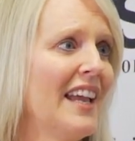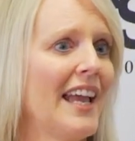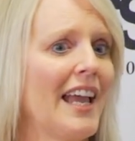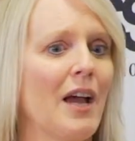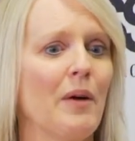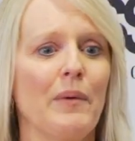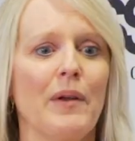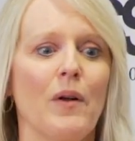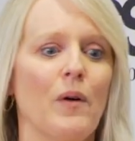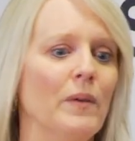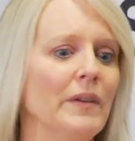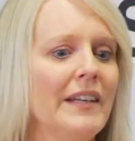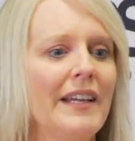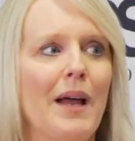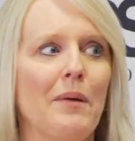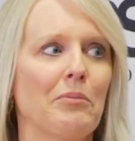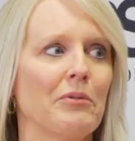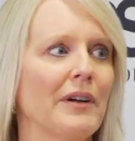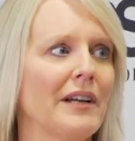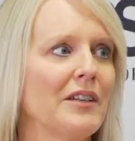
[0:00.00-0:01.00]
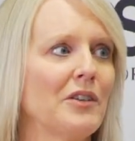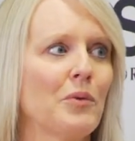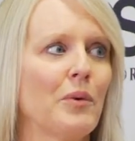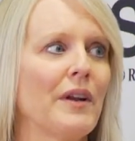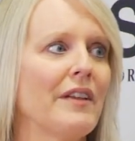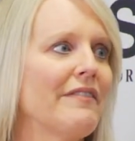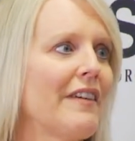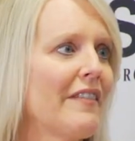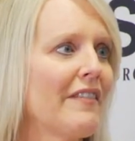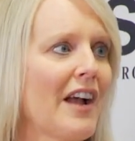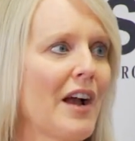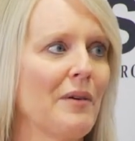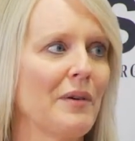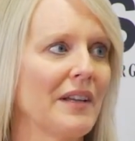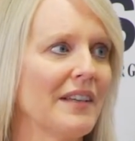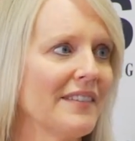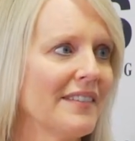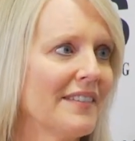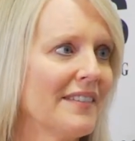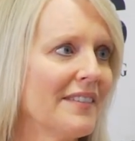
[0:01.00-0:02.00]
and we only operate in 25
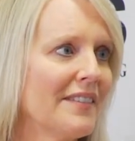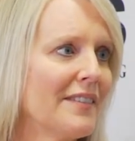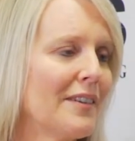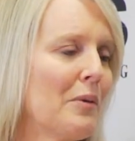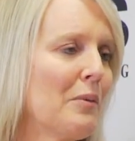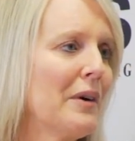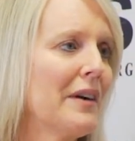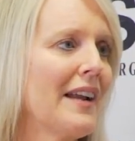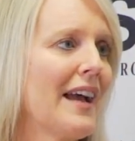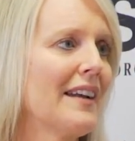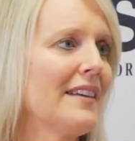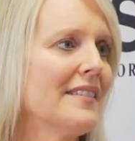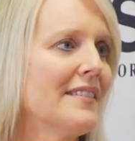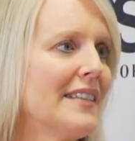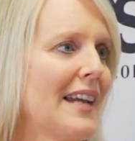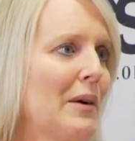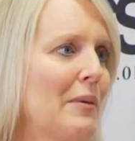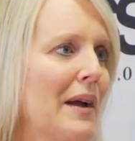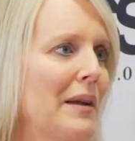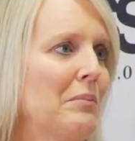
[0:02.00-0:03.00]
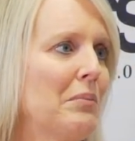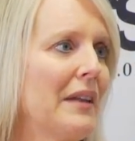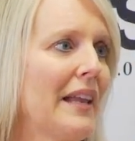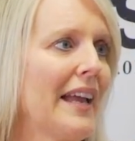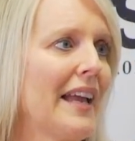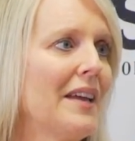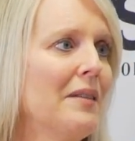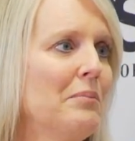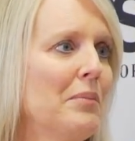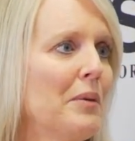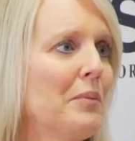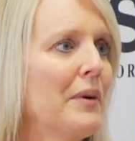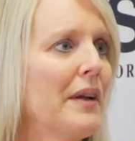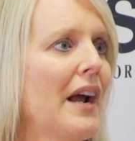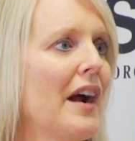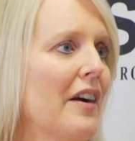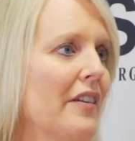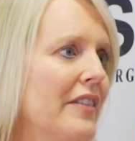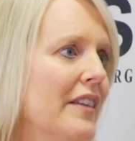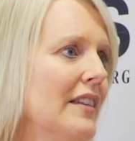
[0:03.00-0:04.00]
counties. So we're not a statewide plan, but we
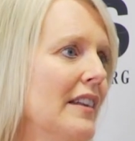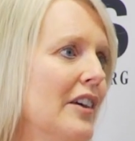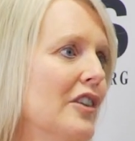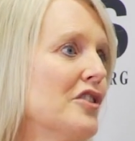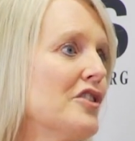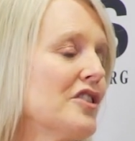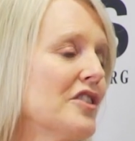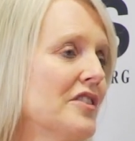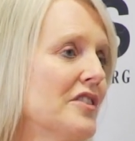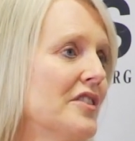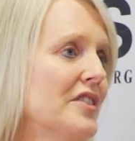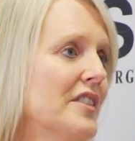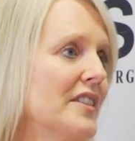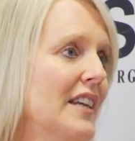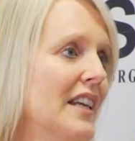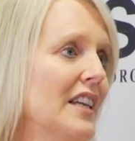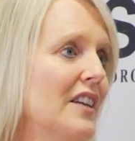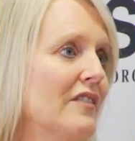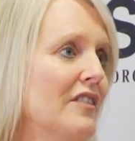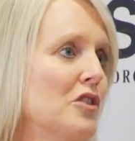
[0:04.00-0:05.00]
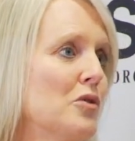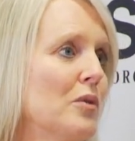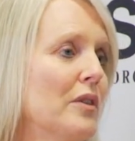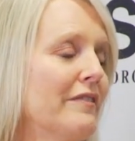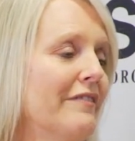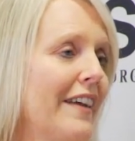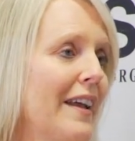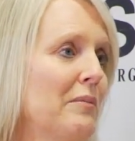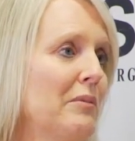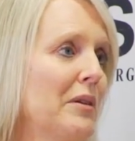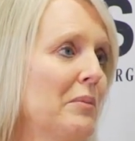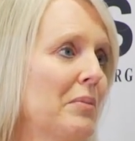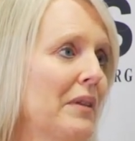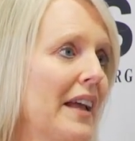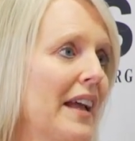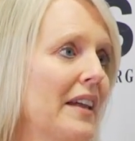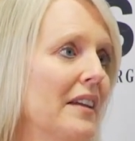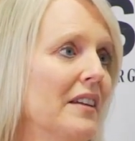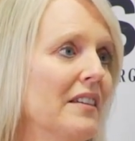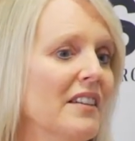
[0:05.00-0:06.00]
are the largest individual and family
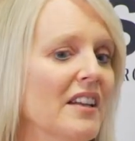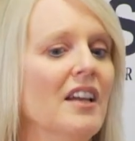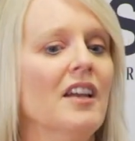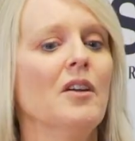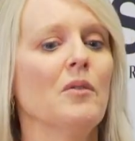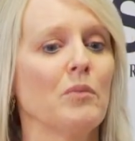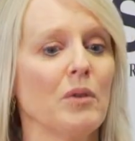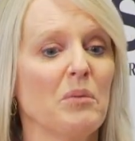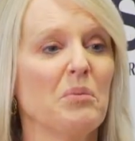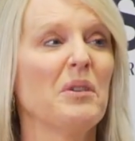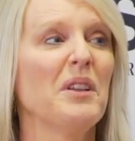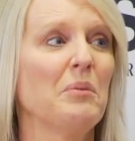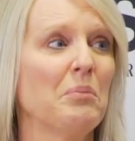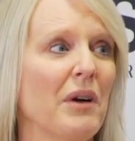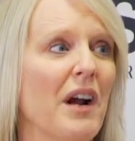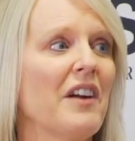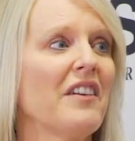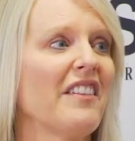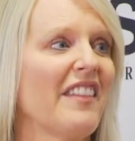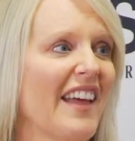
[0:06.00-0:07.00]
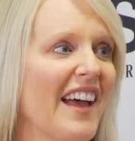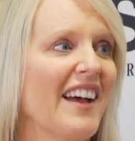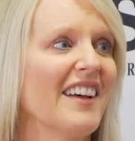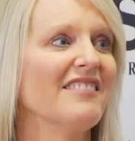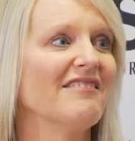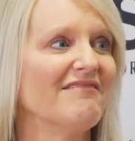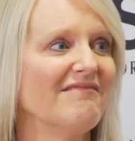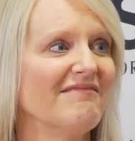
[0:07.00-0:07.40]
plan, and we're really proud of that.